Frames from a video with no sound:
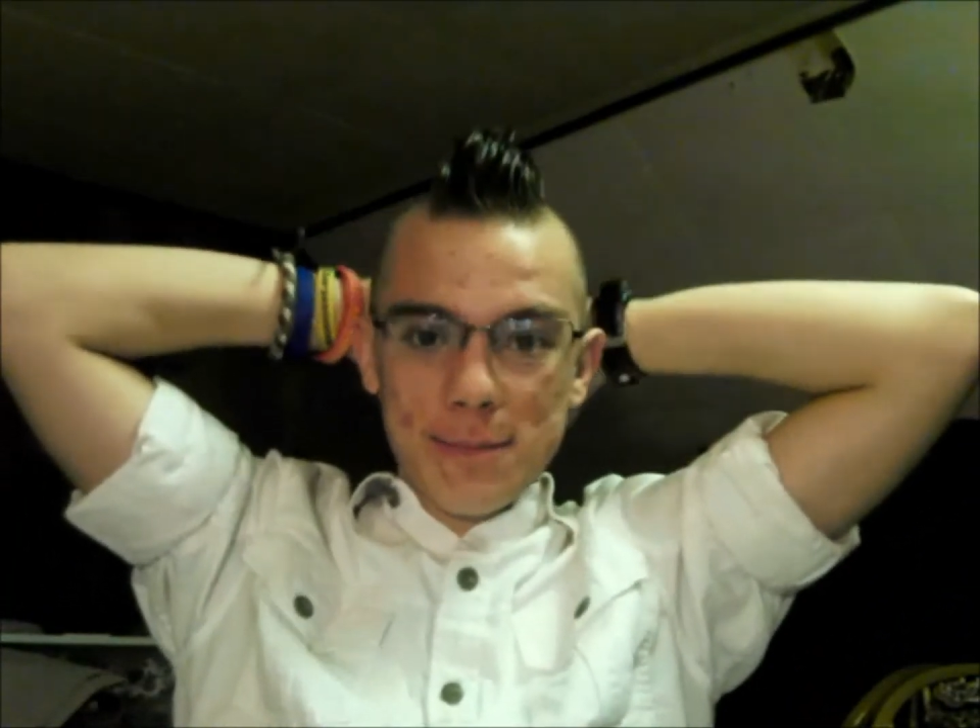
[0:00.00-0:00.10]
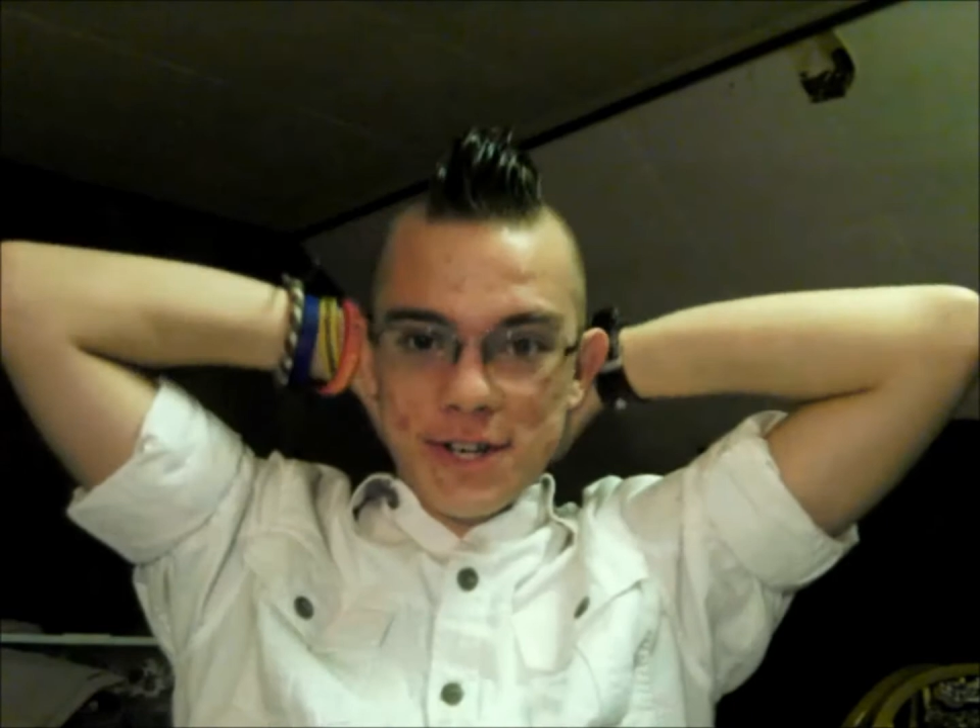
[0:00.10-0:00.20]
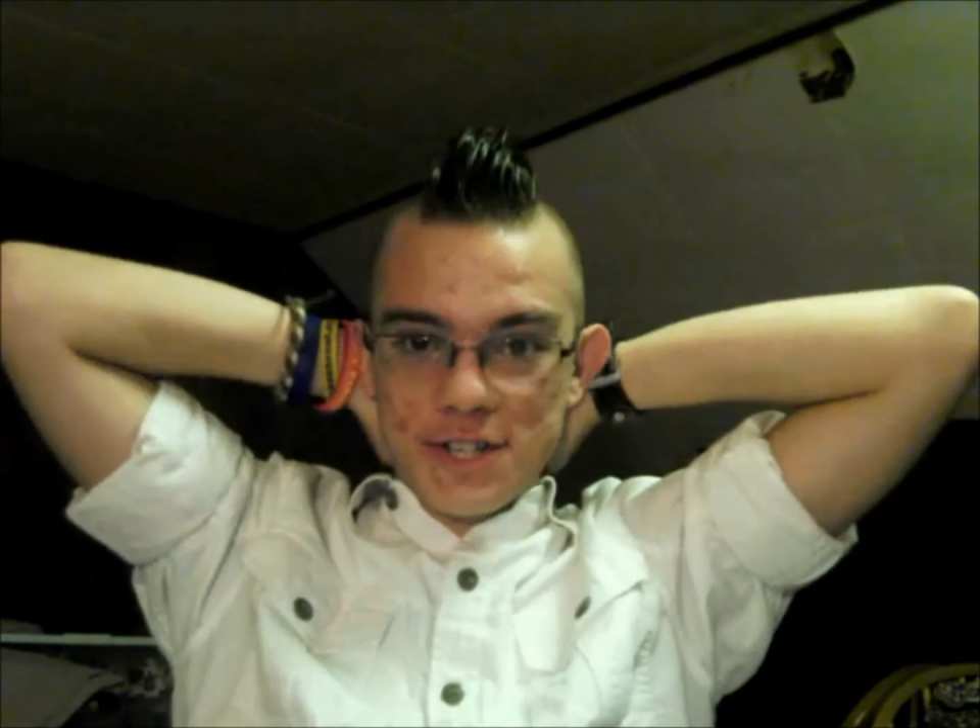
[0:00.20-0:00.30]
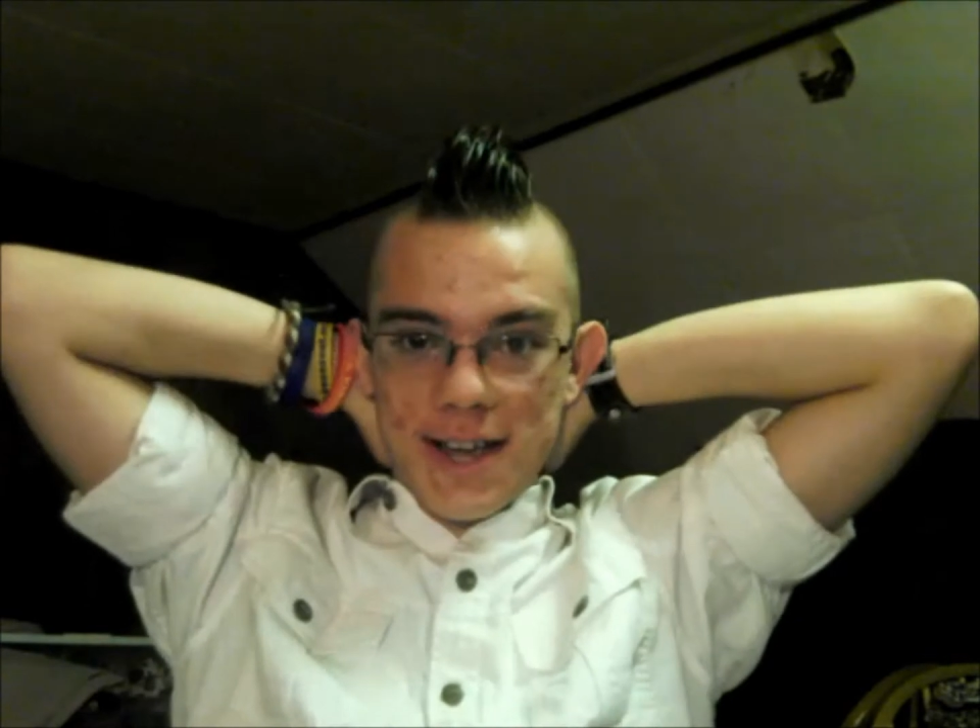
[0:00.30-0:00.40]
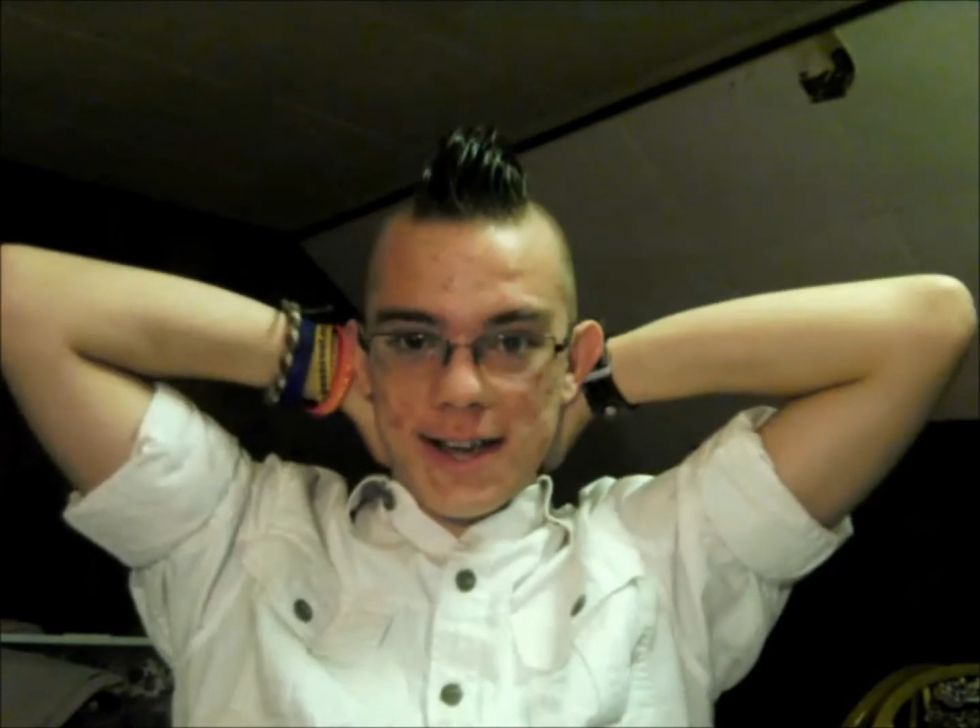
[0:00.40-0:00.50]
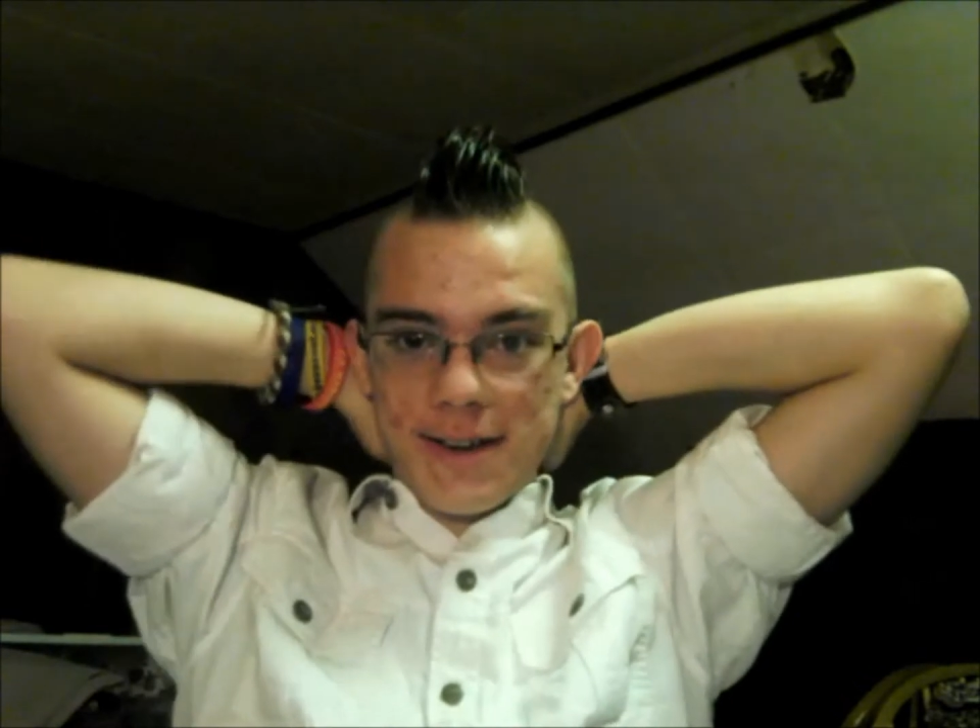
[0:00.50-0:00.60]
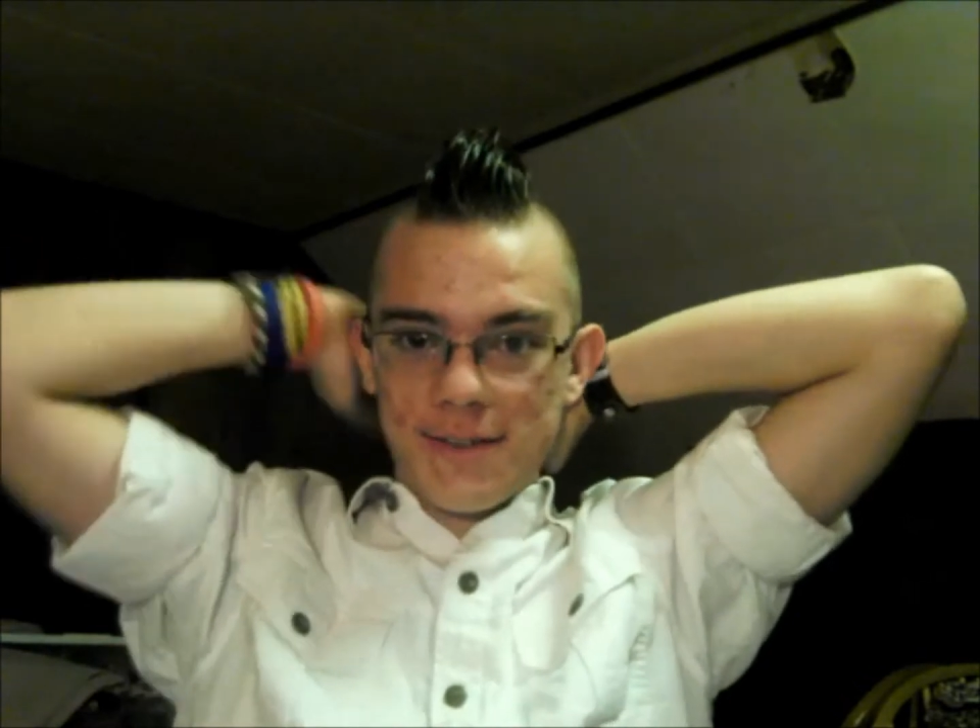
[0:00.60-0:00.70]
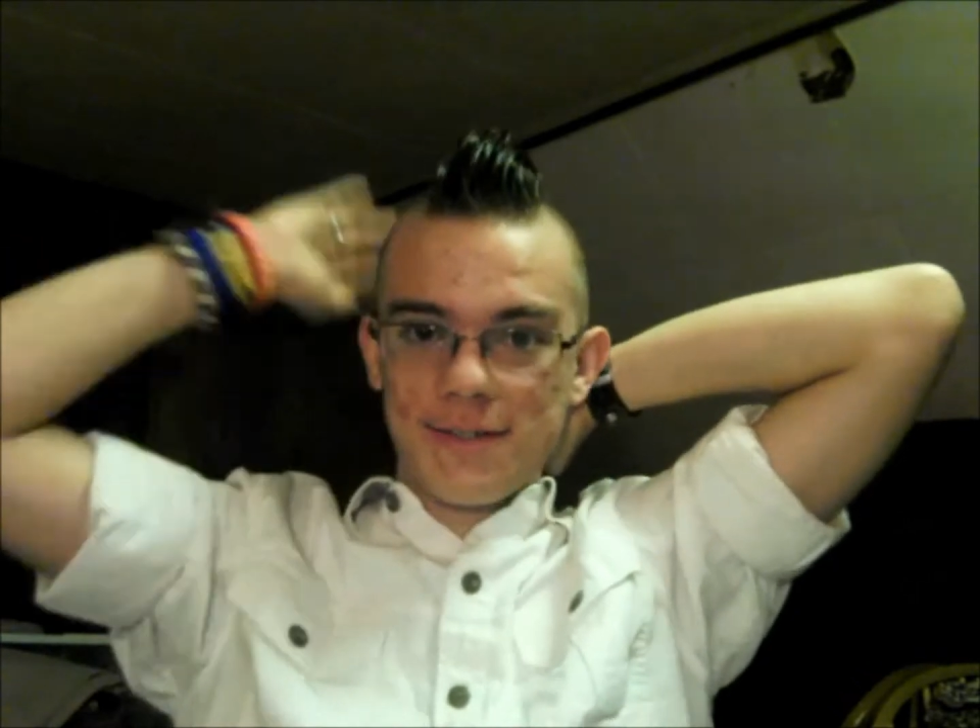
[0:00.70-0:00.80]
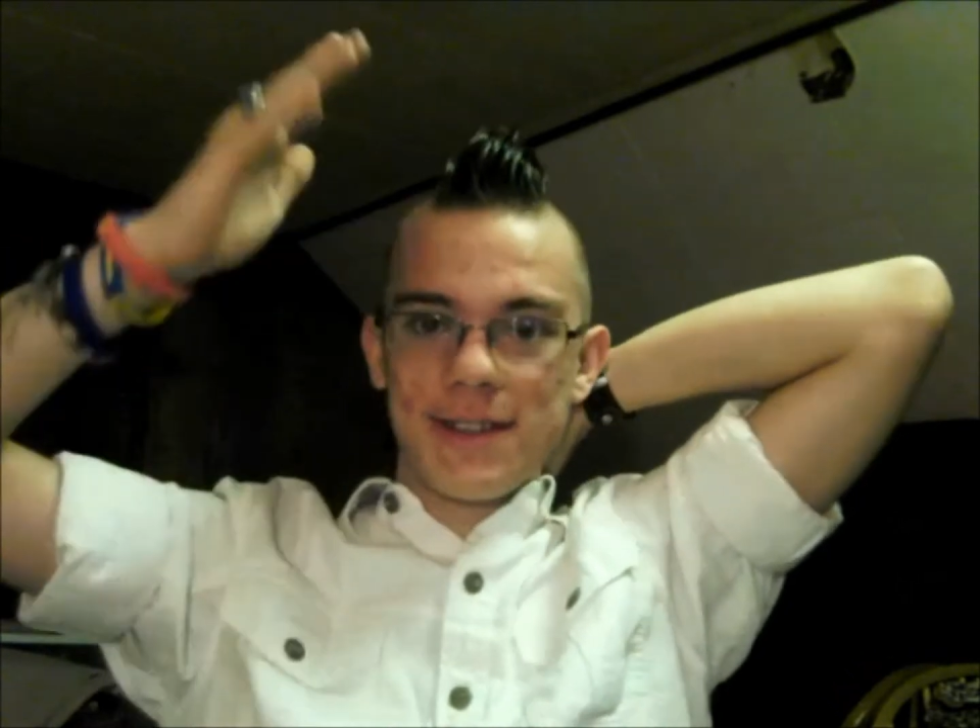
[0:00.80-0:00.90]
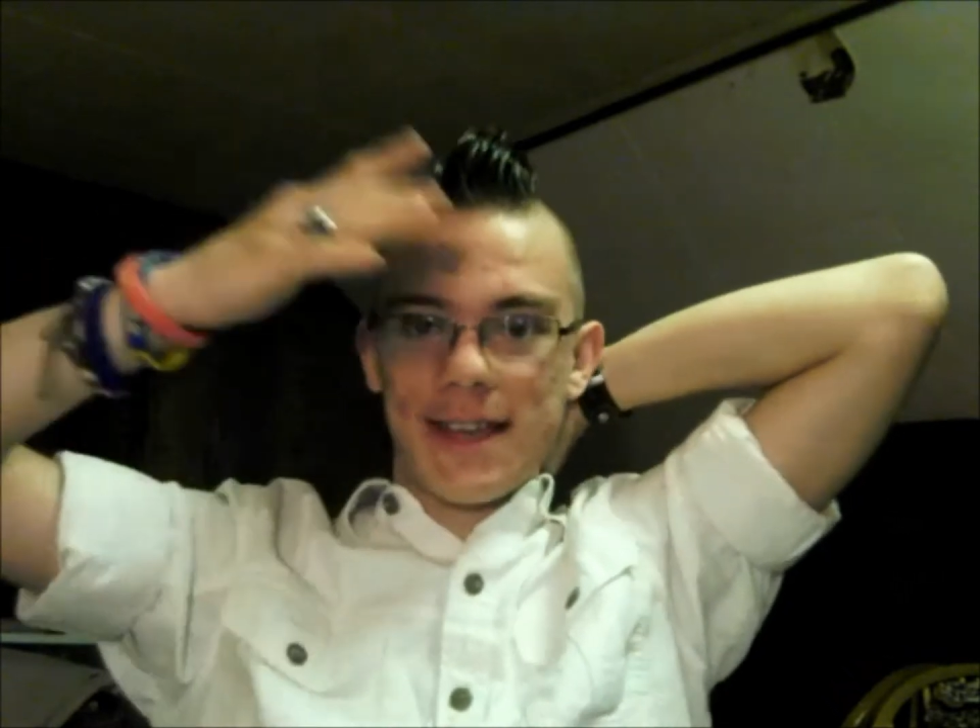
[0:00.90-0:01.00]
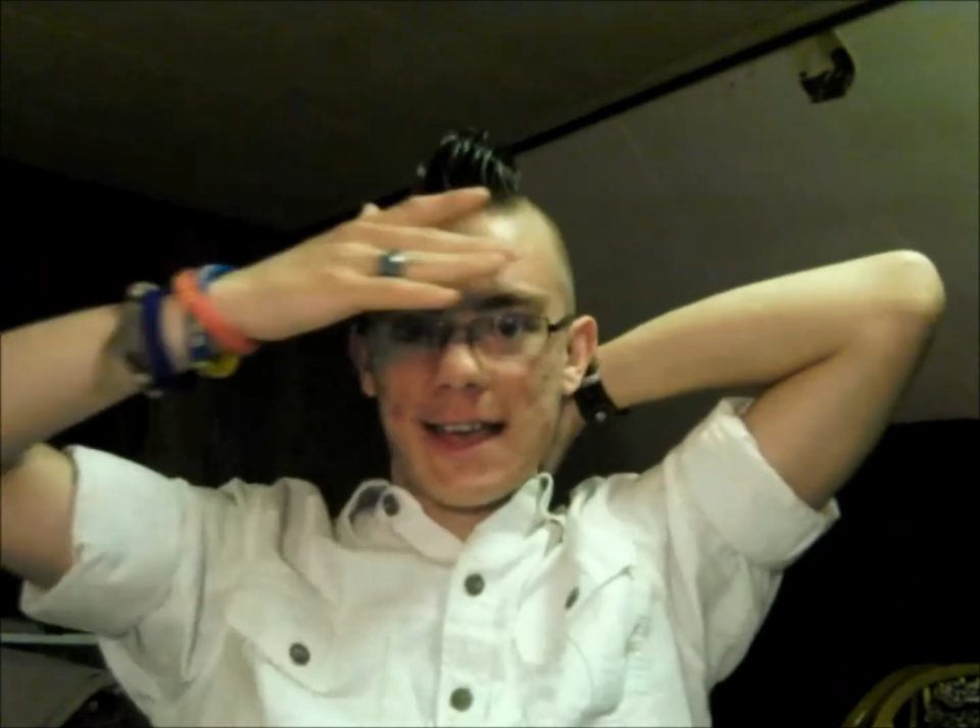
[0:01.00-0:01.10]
be shaved